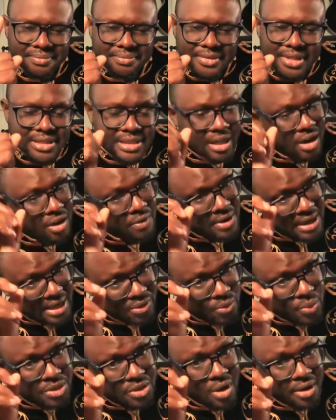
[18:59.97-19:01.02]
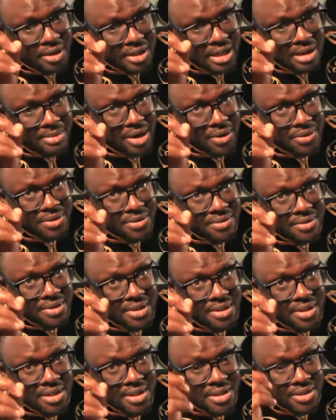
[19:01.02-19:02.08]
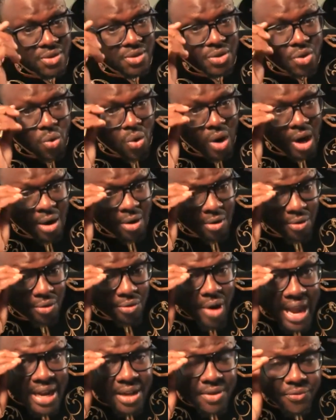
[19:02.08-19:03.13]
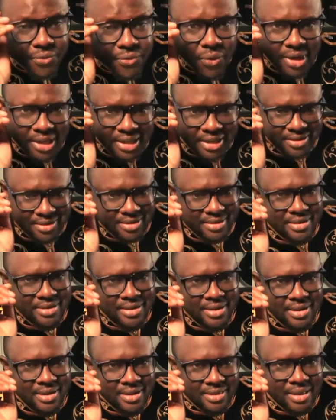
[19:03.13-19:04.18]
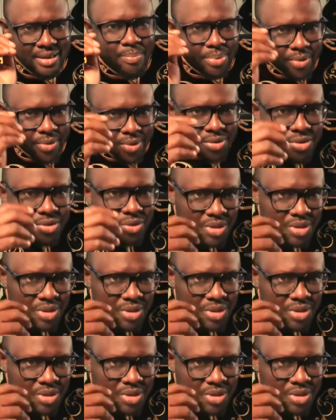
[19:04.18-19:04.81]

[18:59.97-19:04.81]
It's a covenant we're talking about. So you are rightfully the person who